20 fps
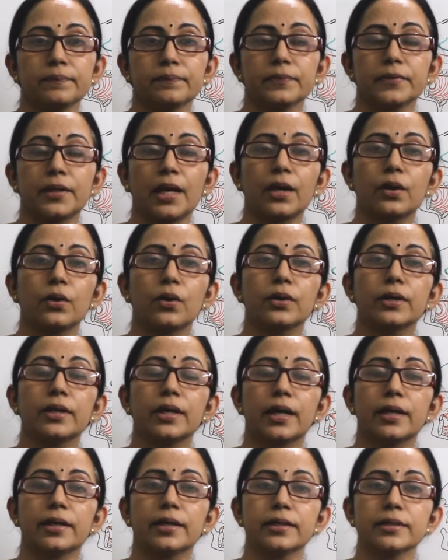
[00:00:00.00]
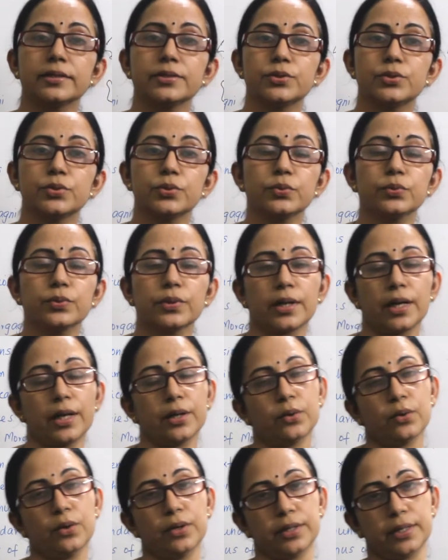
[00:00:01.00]
thyroid cartilage to
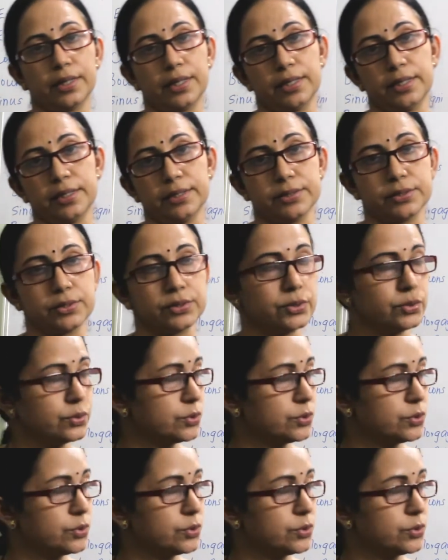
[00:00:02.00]
cricoid cartilage.